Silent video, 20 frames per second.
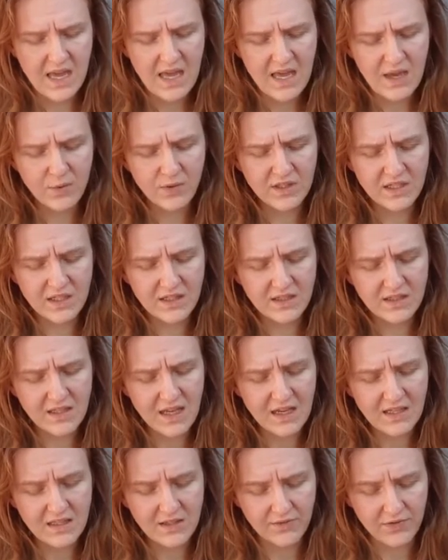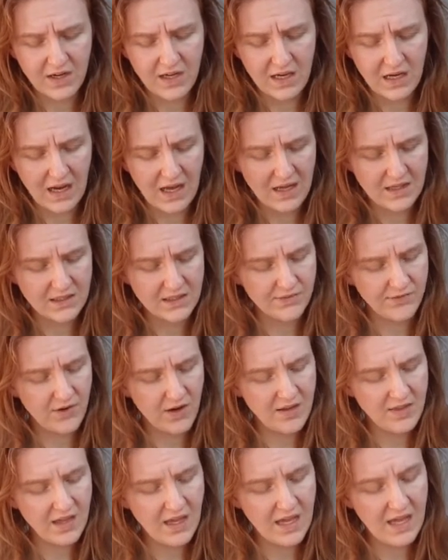he was excessively glad to
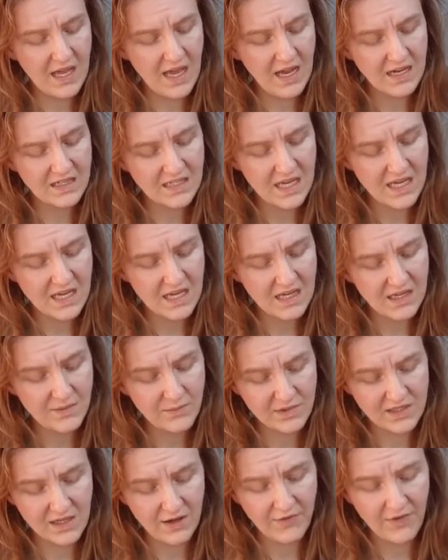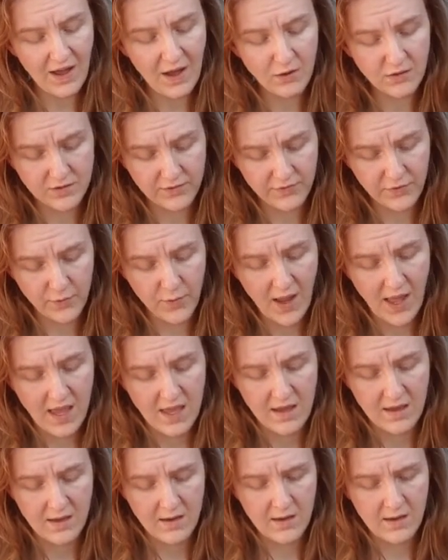find that he had taken himself out of the way.